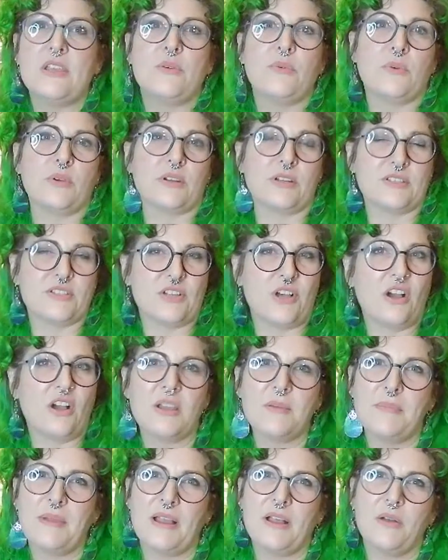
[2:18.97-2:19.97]
We're going to talk
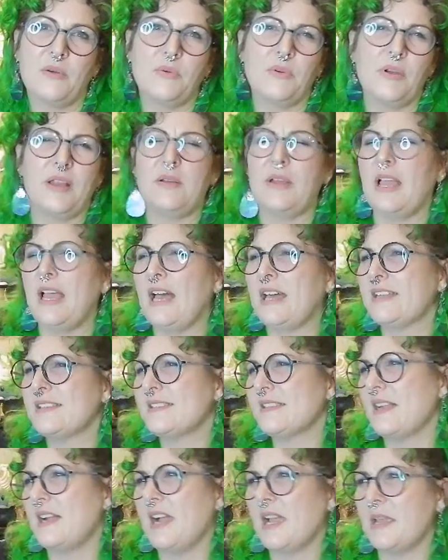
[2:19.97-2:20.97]
about how does
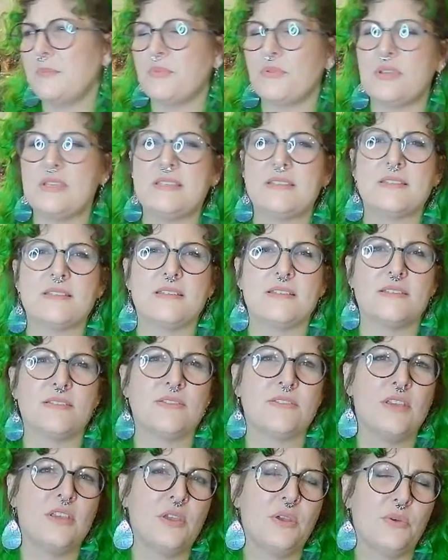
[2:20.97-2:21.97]
the High
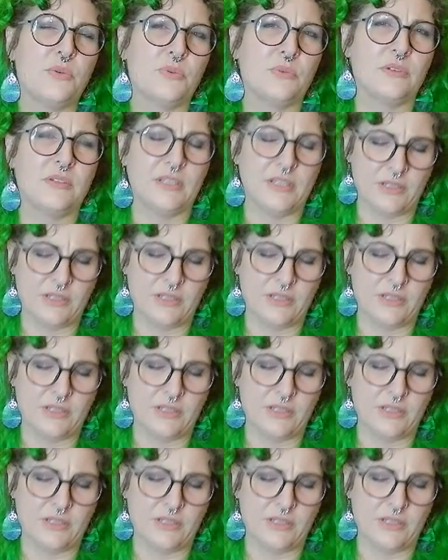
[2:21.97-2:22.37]
Priestess, or